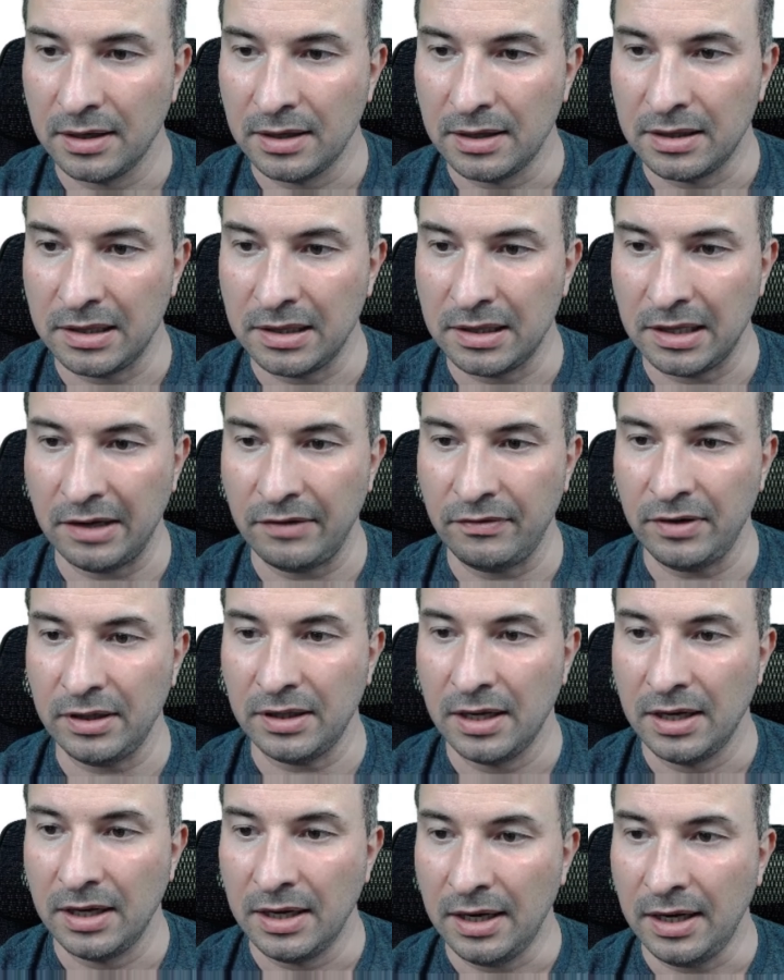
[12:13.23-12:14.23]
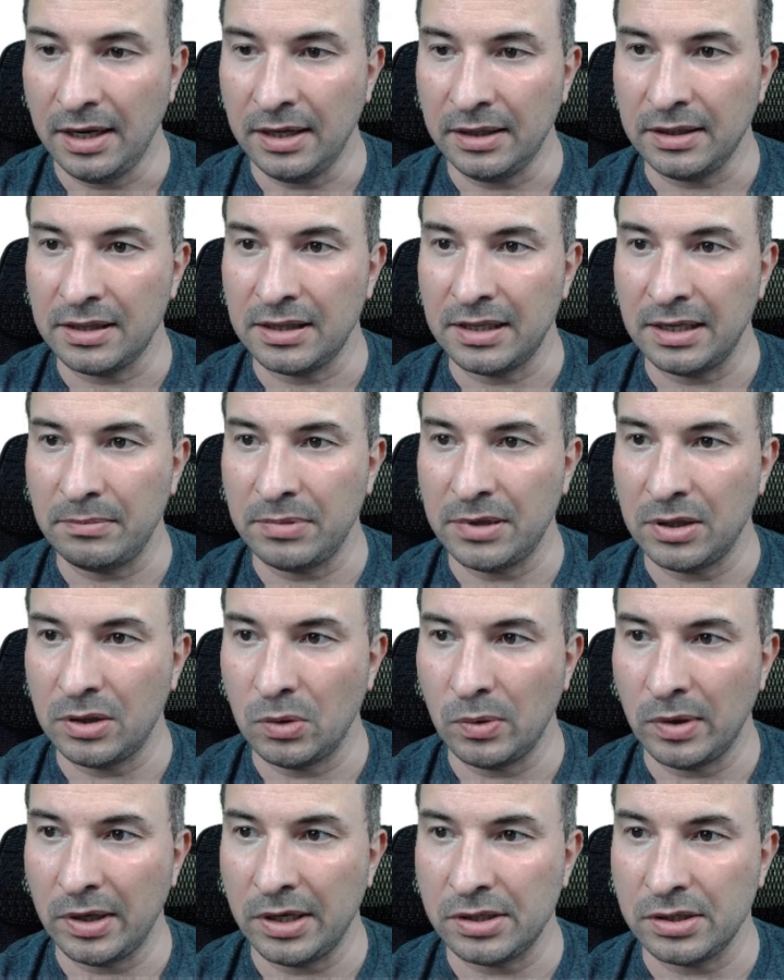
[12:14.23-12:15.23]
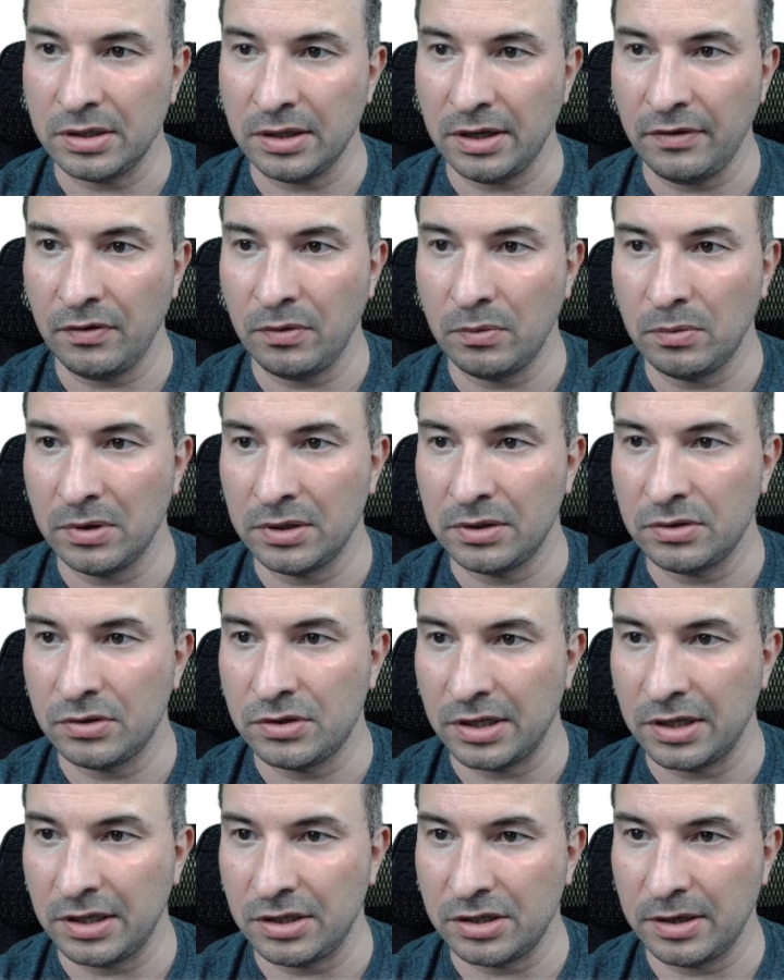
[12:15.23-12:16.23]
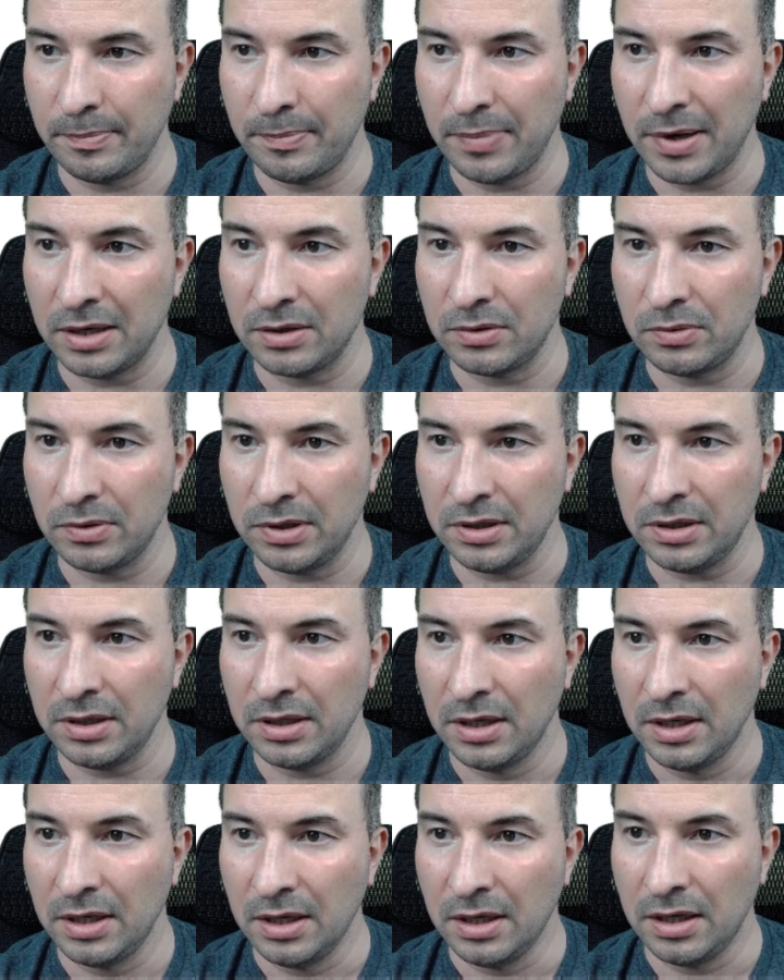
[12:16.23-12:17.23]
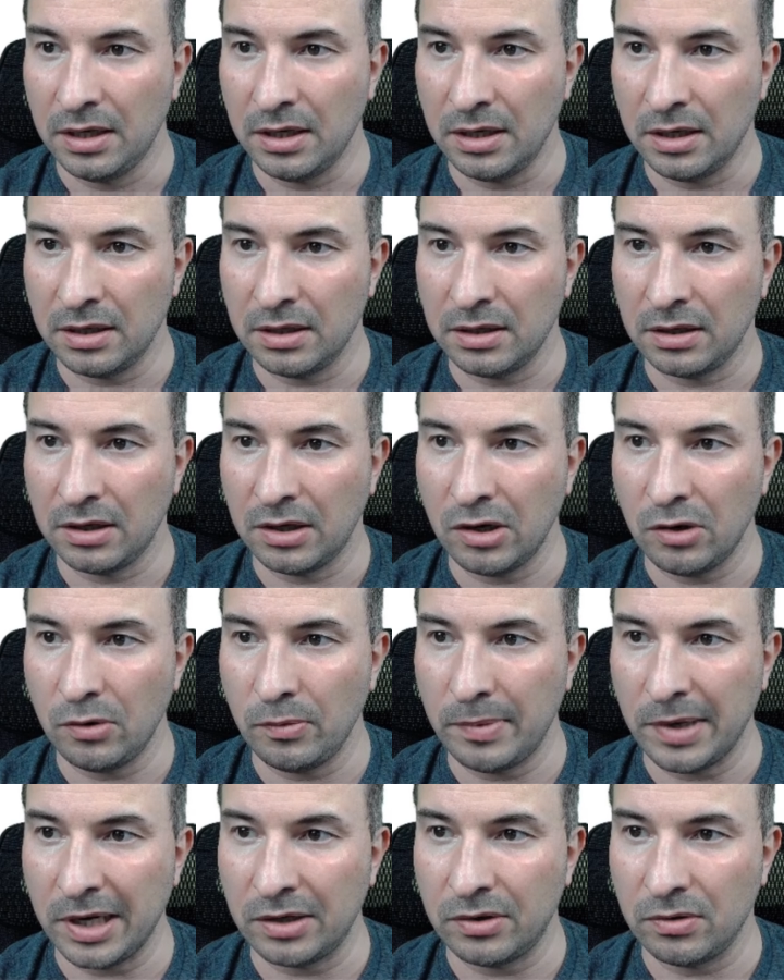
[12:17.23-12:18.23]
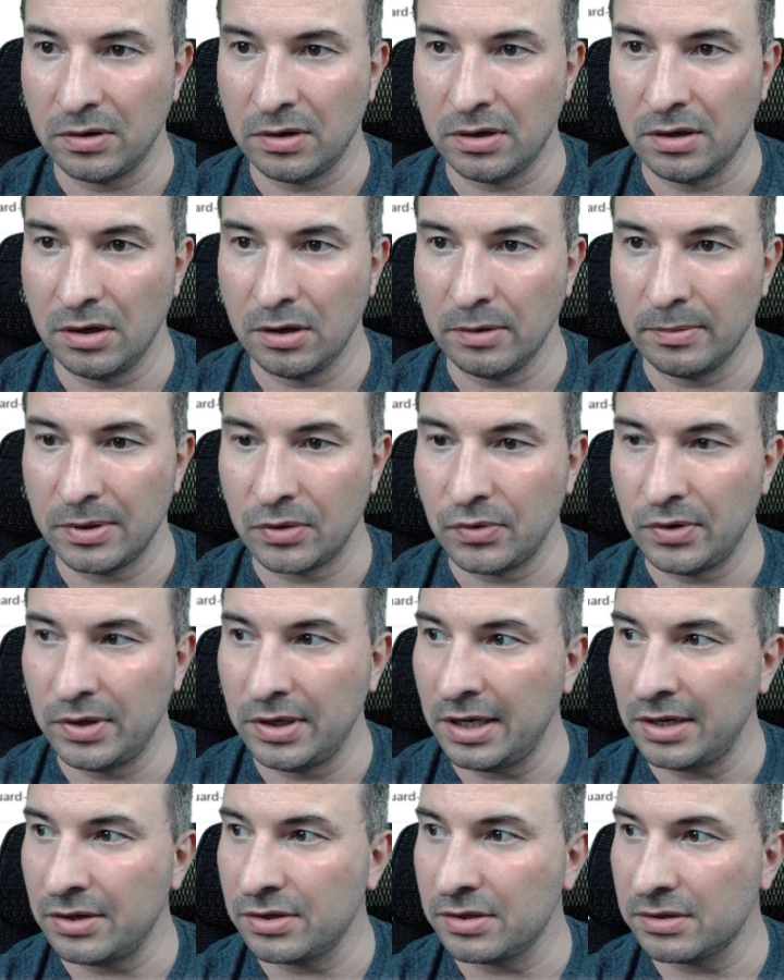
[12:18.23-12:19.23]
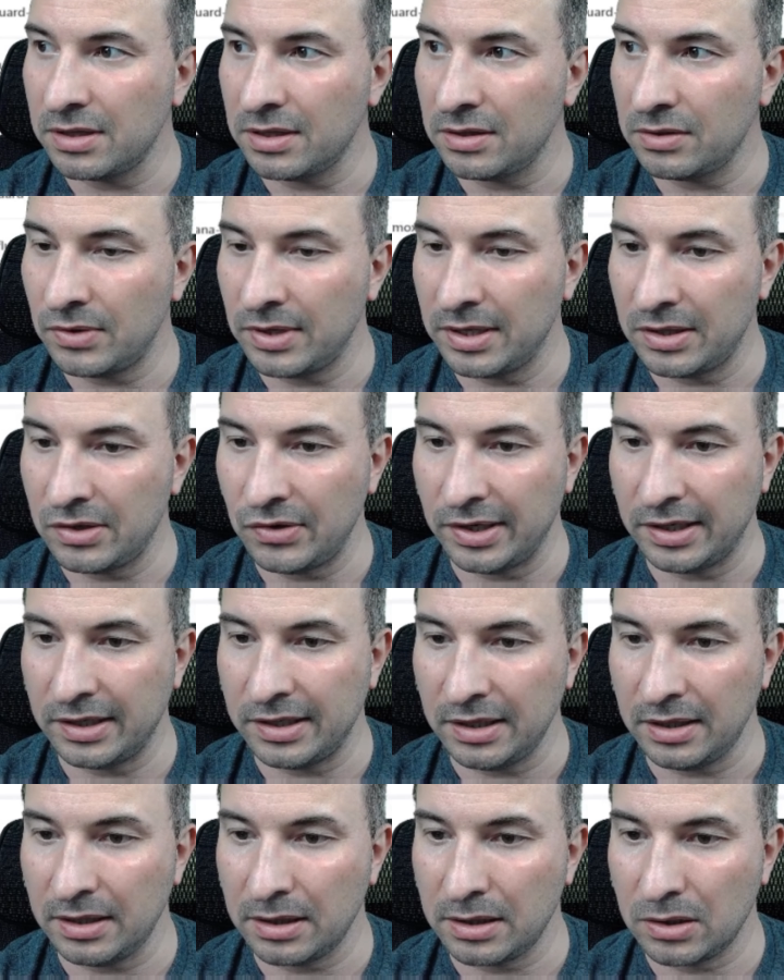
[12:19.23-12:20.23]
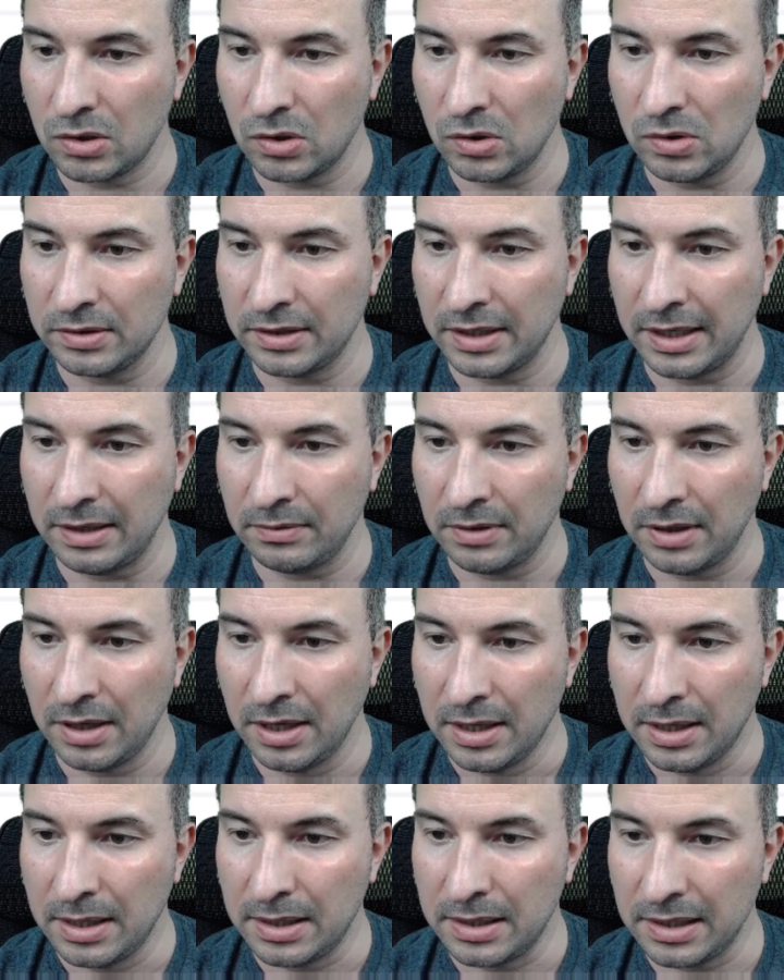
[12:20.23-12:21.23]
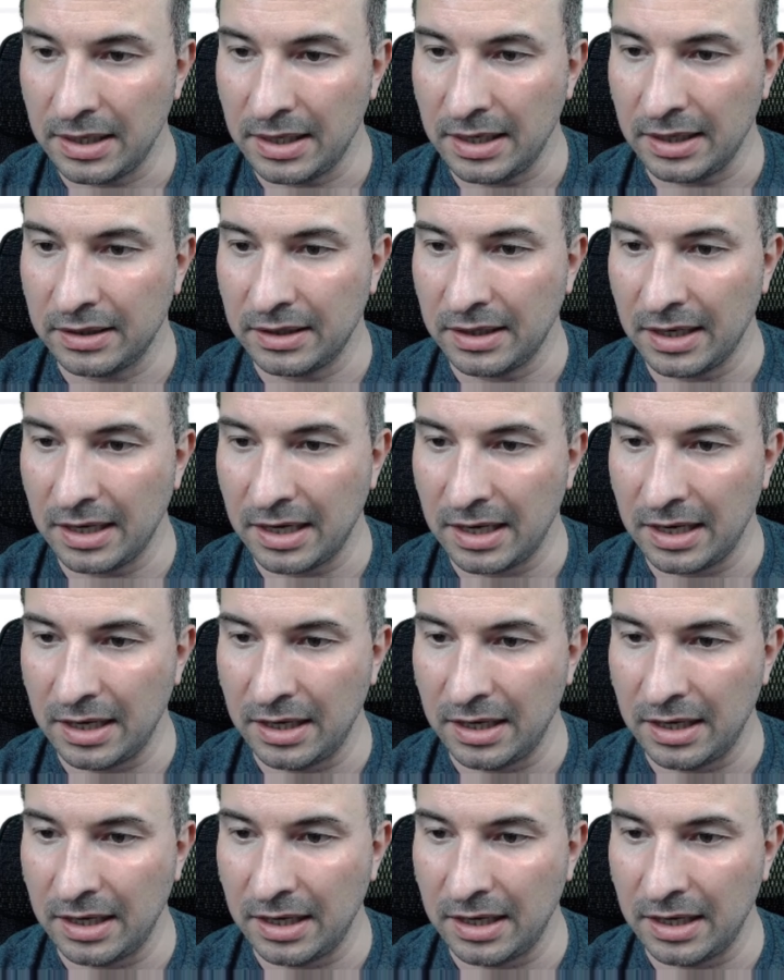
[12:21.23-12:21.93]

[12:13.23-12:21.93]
Save it, and the same situation if you want to change the password, go back to global credentials unrestricted, scroll down, select the